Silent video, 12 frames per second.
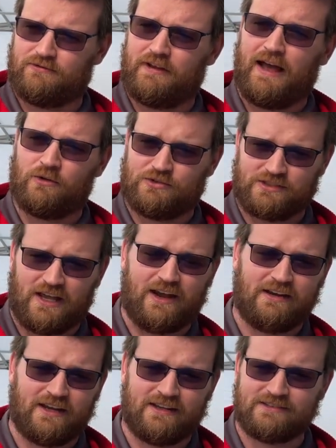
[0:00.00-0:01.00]

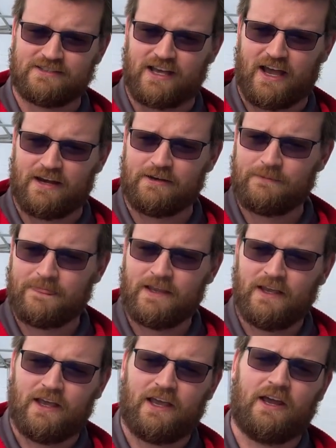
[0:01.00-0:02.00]
outside, inside.
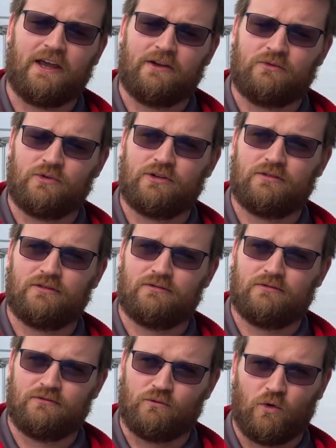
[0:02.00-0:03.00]
And
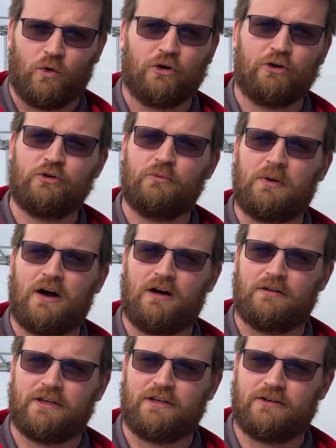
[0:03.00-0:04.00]
ordered new
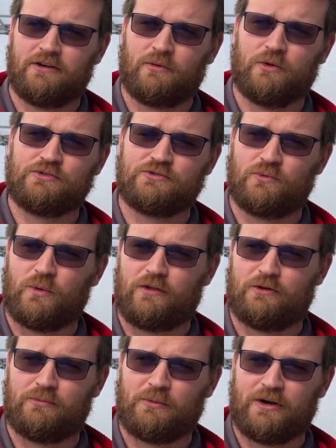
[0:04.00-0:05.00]
poly here once the
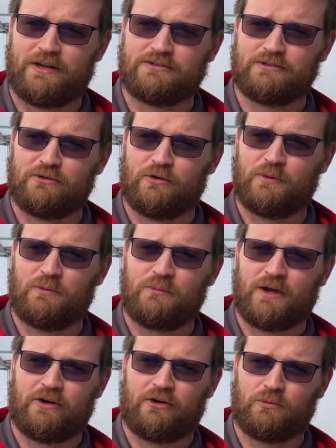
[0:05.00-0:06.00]
weather breaks a little bit
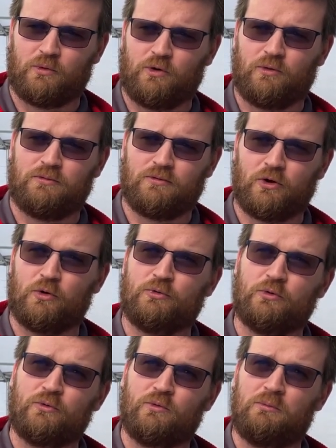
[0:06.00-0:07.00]
better. We'll go
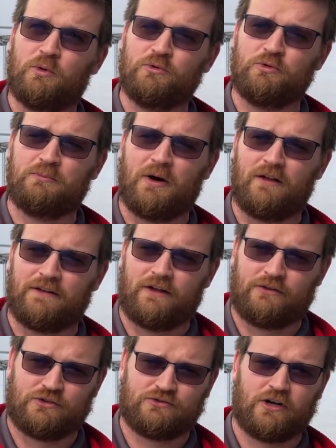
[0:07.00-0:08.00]
through and we'll pull new poly
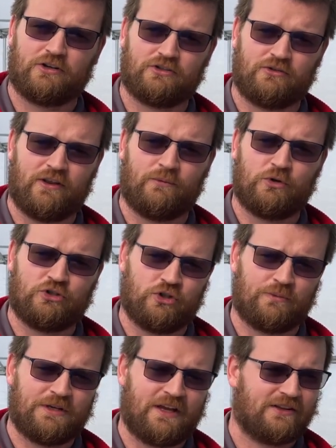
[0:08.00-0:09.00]
on this structure and then we
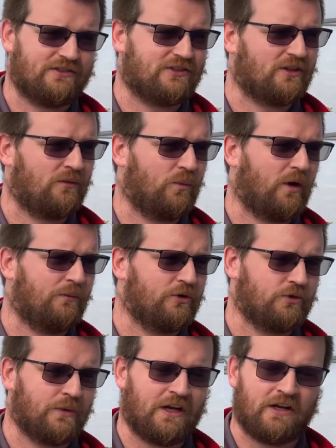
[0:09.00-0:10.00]
should be getting somewhere
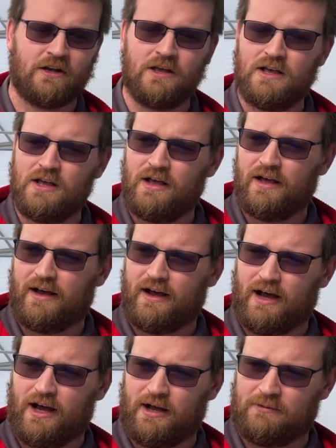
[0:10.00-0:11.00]
between
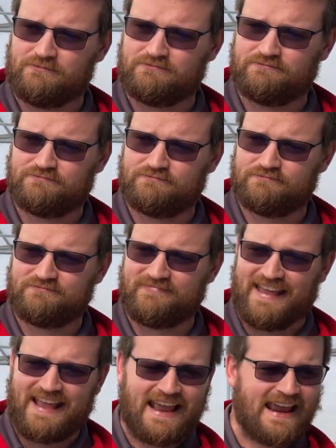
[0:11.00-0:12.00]
um,
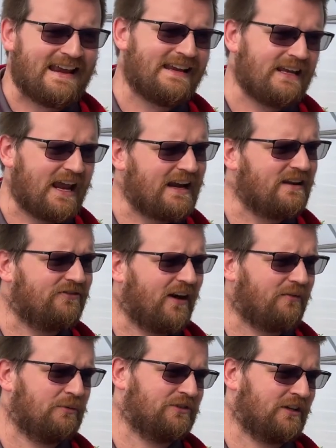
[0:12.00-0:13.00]
80,
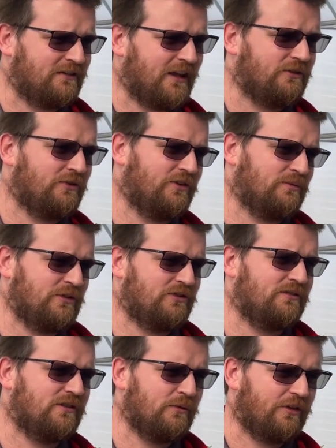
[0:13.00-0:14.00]
85% light
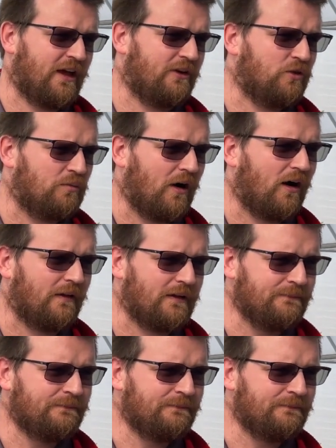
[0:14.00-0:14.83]
transmissioncy with that new poly.